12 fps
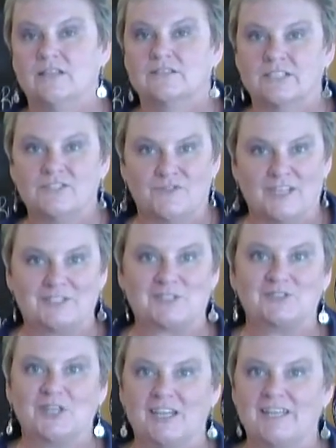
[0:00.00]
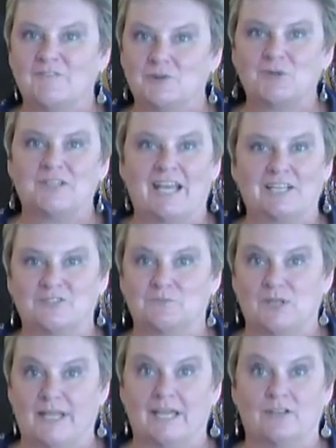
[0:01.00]
Let's face it, not everyone has a
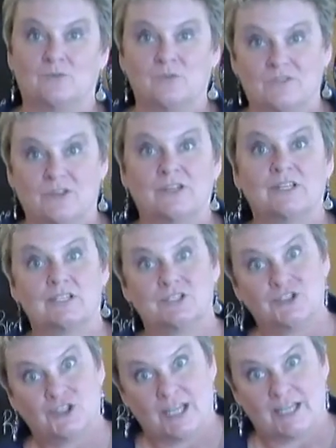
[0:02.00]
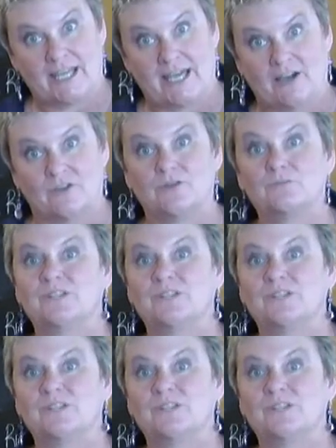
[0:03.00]
plan on when they're going to check out,